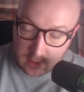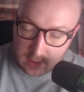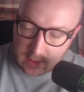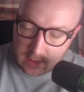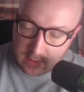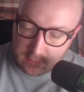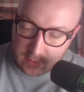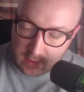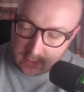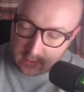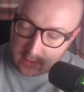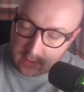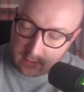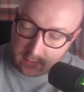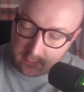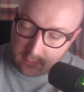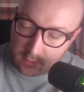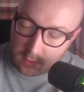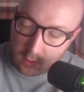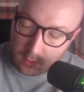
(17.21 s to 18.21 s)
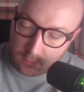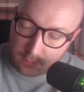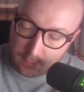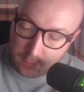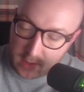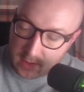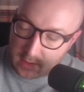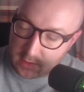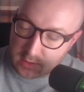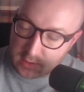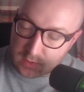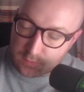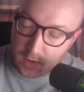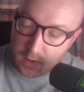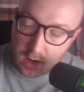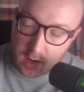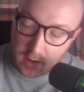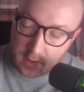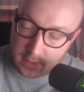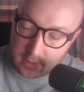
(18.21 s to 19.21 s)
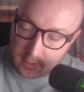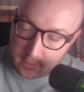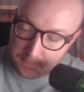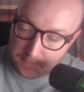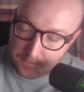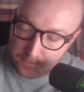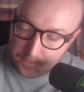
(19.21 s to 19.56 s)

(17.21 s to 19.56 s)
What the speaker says: leaving these forgotten pages behind.